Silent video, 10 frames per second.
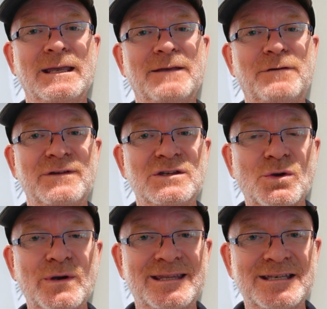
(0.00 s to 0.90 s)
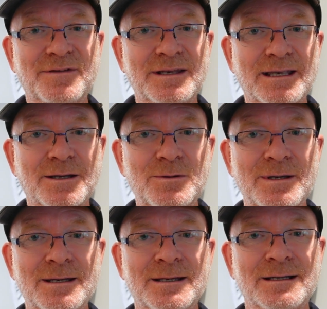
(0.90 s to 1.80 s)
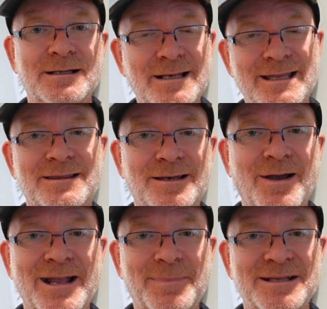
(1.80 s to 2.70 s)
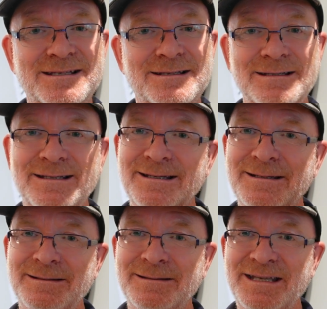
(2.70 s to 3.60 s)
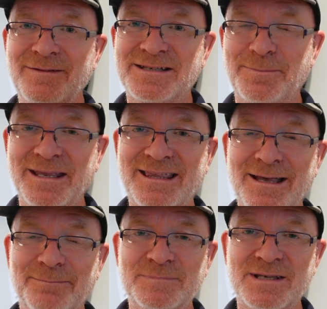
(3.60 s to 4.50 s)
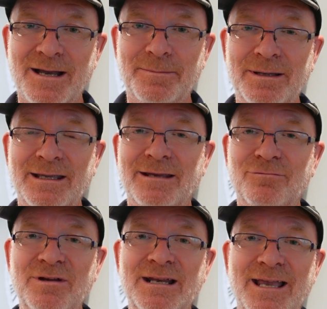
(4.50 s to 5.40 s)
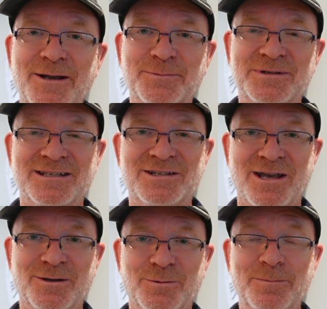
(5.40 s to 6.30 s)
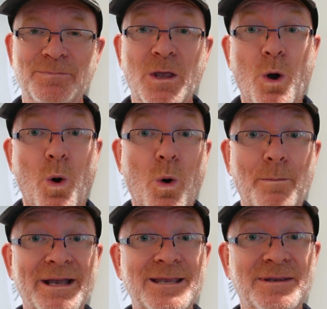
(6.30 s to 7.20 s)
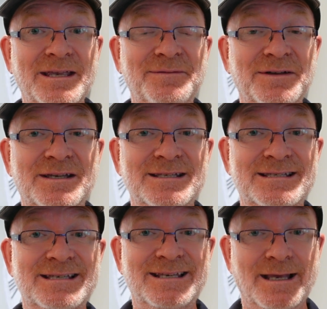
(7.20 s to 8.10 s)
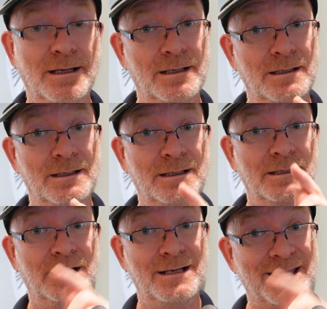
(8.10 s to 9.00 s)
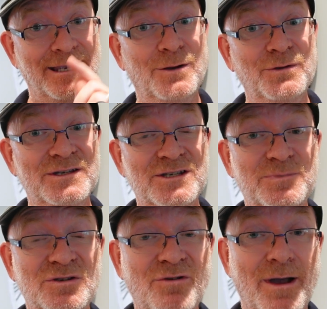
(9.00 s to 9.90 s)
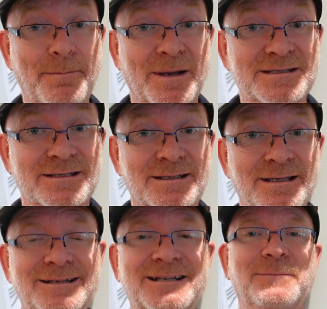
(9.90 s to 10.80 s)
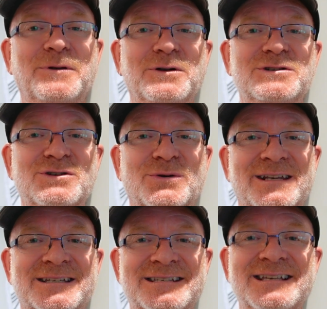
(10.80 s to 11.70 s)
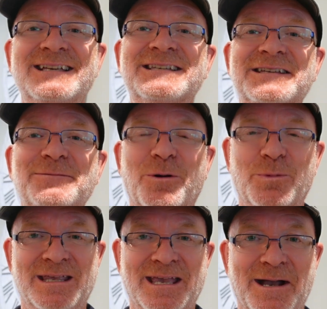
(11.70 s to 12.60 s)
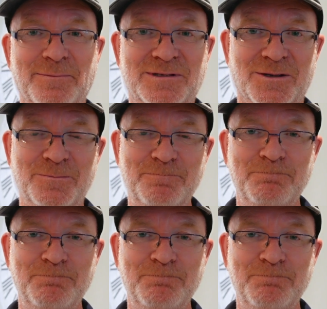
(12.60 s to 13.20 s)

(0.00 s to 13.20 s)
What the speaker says: If you've enjoyed this video, click the like button, give us a big thumbs up, it really helps the channel. Or maybe even consider clicking on the subscribe button and come along and join us, see what we get up to.